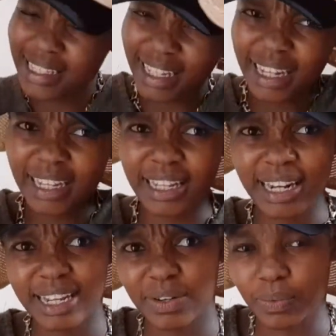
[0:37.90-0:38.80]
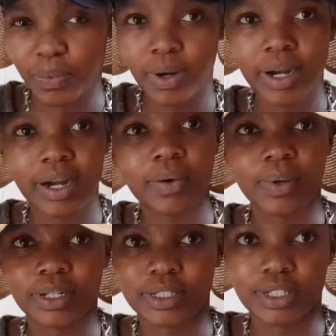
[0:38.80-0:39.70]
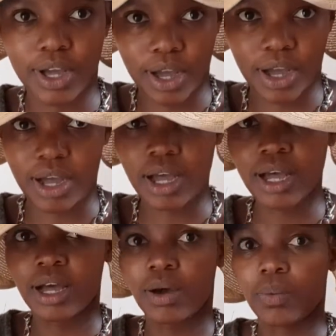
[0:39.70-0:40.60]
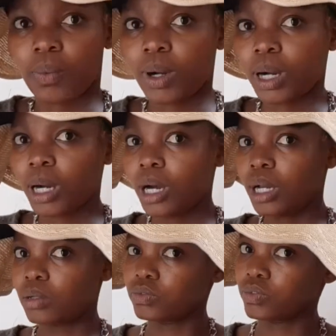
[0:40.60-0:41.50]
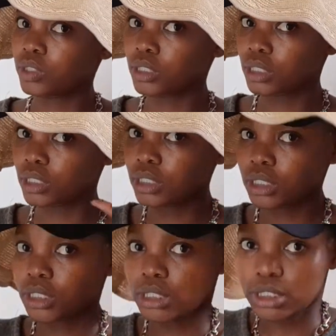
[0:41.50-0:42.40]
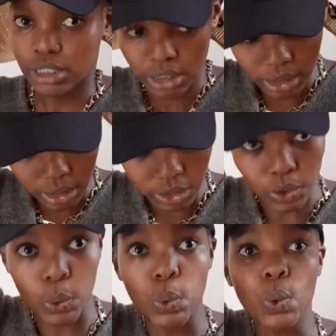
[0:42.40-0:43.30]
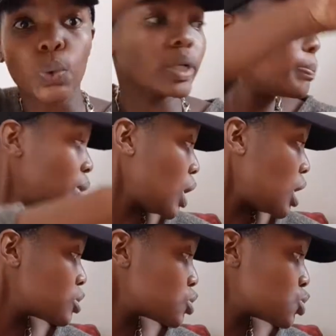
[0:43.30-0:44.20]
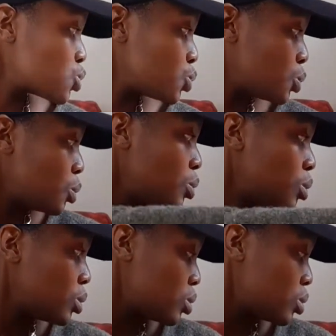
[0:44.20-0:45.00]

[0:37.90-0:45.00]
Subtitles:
that I can wear when it's hot. Oh, well, okay, warm. Don't know who it belongs to.